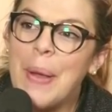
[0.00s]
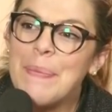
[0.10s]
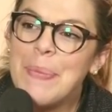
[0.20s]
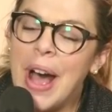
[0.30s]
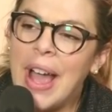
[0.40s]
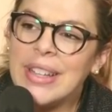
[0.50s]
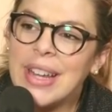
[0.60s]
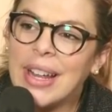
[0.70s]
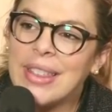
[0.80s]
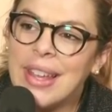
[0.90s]
But
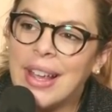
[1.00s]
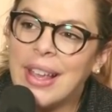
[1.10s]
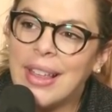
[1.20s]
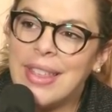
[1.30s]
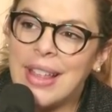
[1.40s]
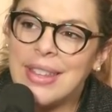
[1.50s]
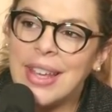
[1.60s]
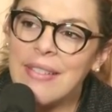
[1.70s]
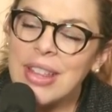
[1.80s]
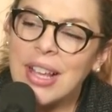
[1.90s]
I think that the
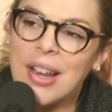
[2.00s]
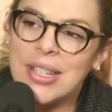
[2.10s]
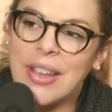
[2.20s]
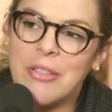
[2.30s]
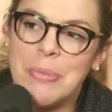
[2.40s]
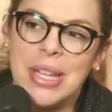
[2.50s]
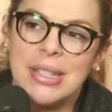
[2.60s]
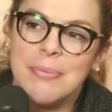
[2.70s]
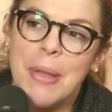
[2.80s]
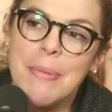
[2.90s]
gift that God has given me
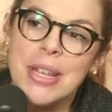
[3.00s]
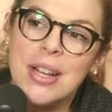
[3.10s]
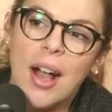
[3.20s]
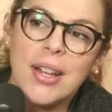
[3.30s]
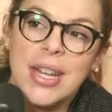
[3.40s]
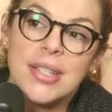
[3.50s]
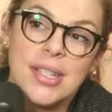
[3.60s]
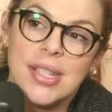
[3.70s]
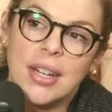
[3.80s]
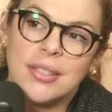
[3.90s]
is maybe not
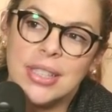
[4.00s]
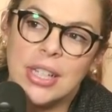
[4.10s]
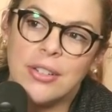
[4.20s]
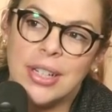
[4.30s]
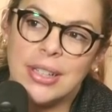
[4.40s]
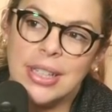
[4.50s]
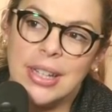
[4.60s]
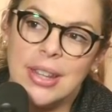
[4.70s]
necessarily critically